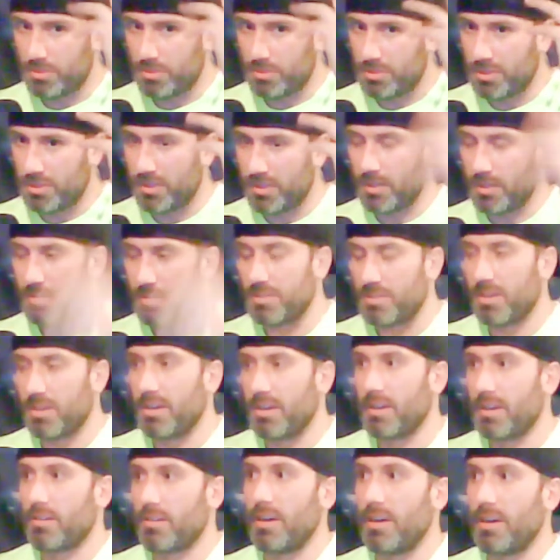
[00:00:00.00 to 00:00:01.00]
knows her
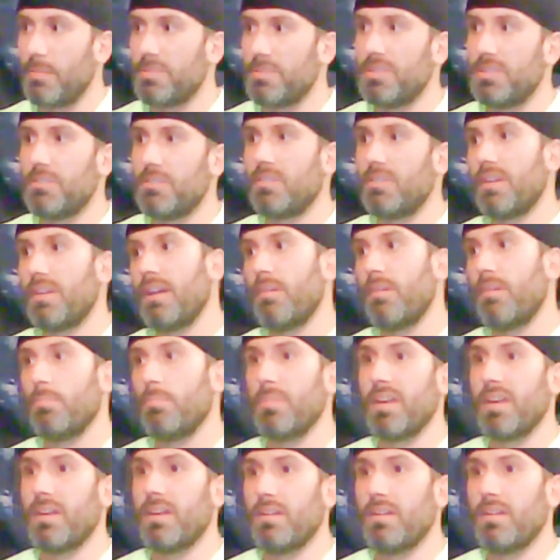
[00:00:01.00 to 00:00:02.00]
Enneagram, and she really helped
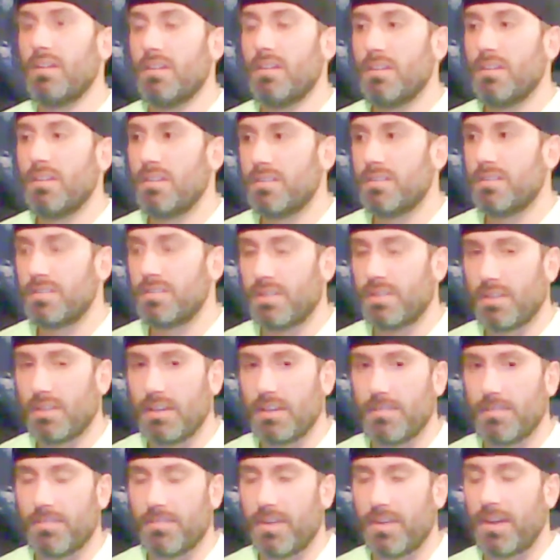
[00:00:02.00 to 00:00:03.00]
me
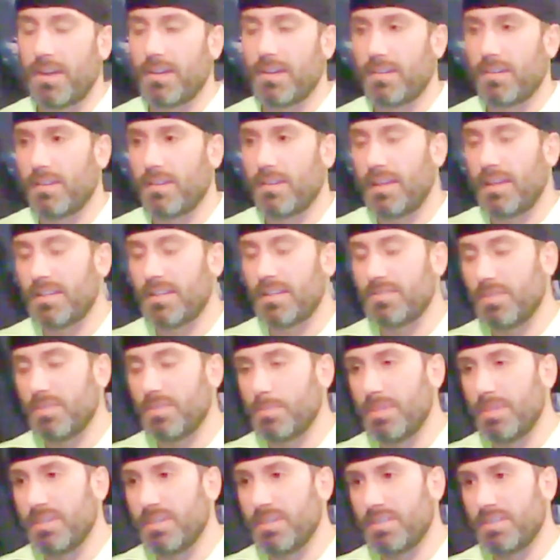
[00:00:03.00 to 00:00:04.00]
solidify the last few
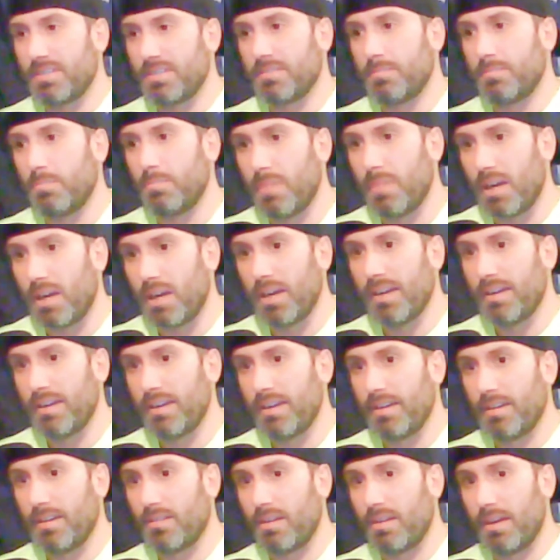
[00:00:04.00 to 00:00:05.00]
pieces of my
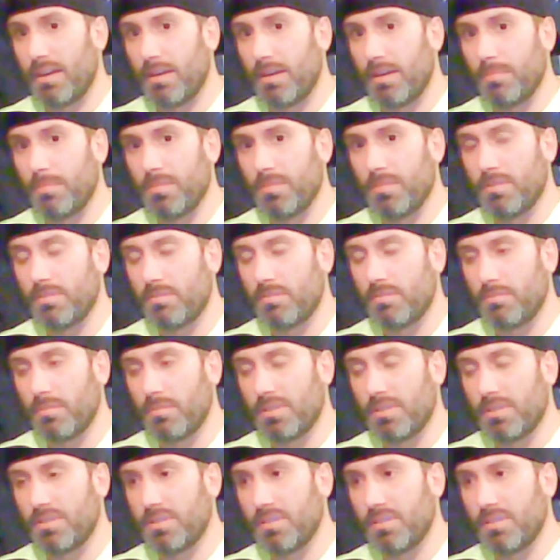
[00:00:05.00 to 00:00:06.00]
Enneagram,
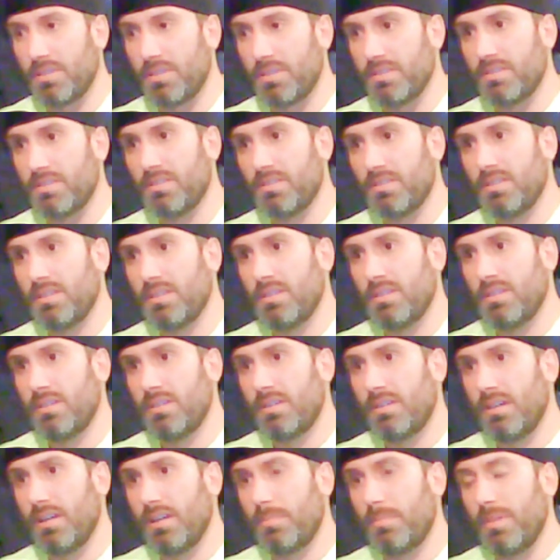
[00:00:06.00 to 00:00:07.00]
which is
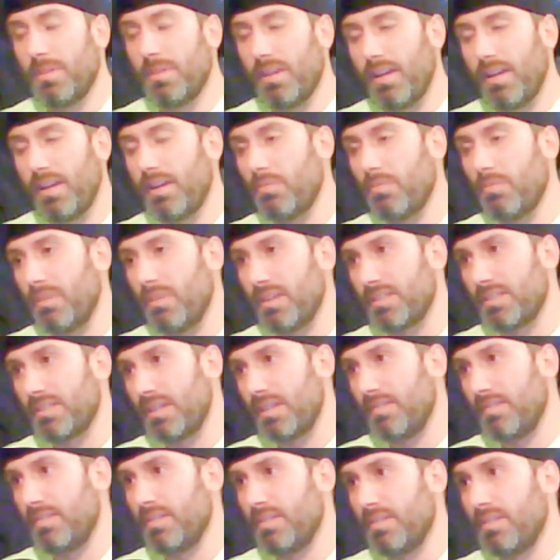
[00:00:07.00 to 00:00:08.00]
8 wing
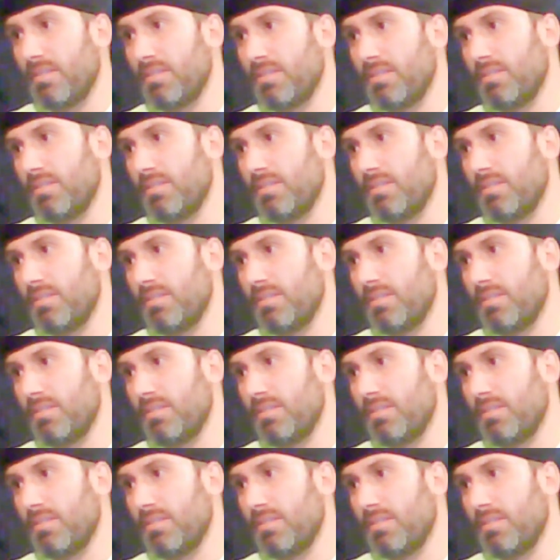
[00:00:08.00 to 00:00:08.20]
7,